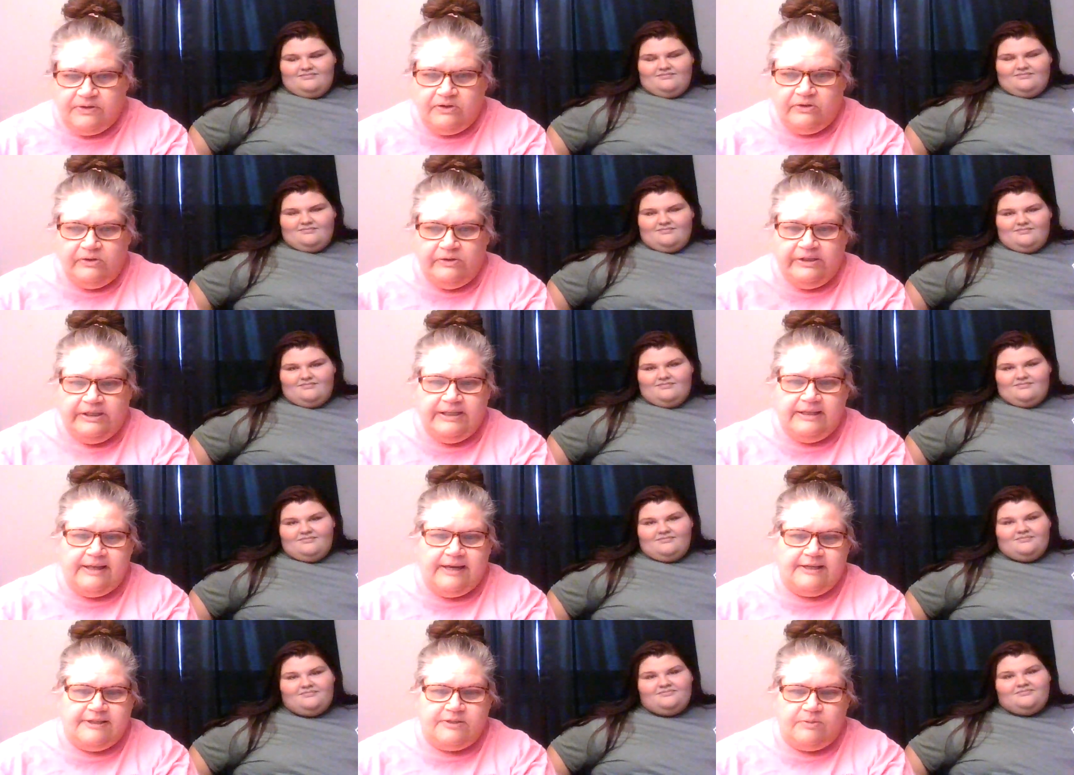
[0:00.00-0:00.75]
Speaker 1: early
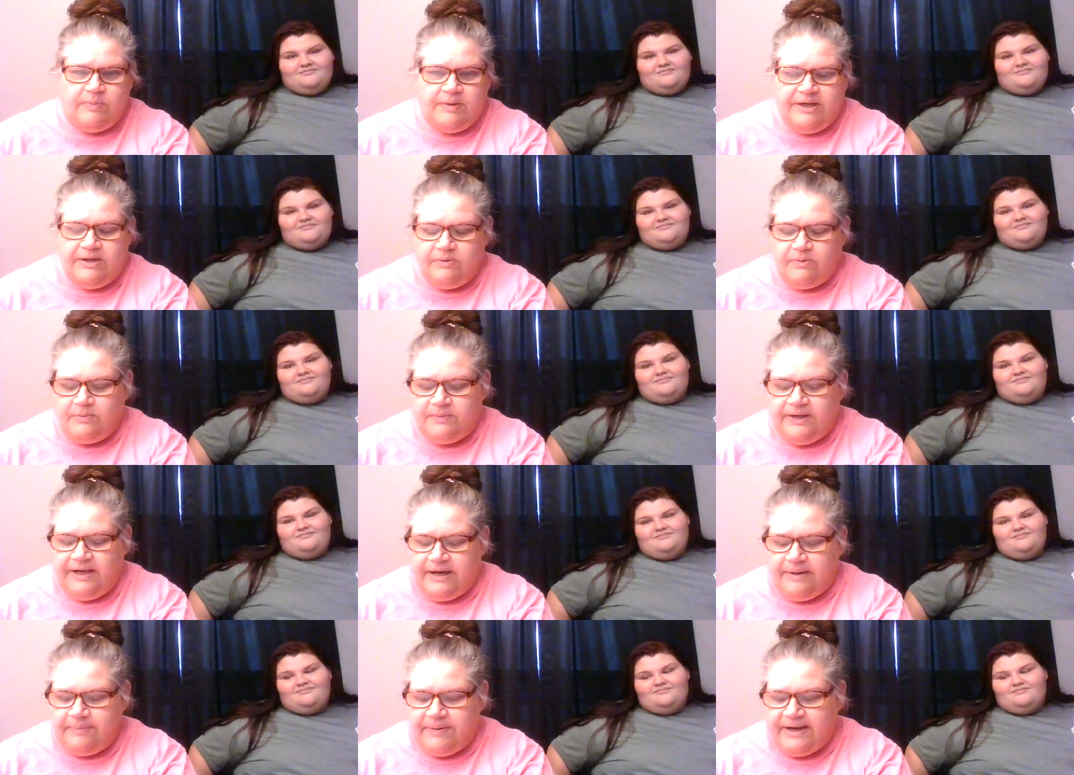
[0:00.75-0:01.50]
last week when we
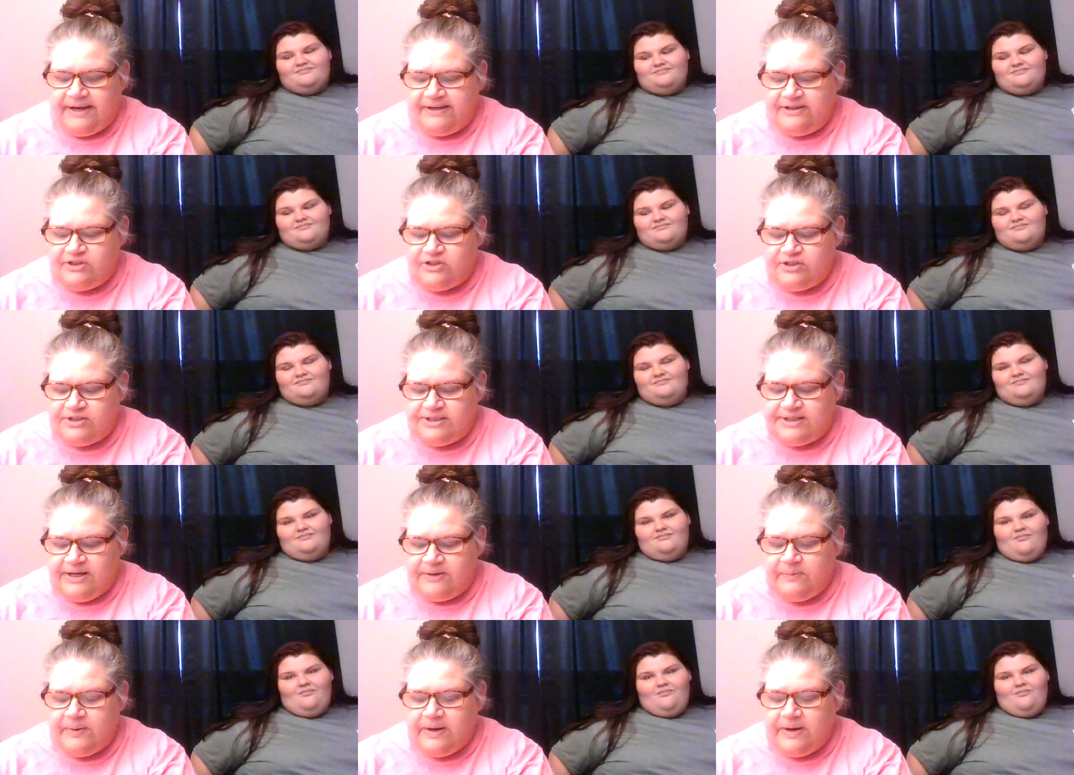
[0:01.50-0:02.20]
got packages. So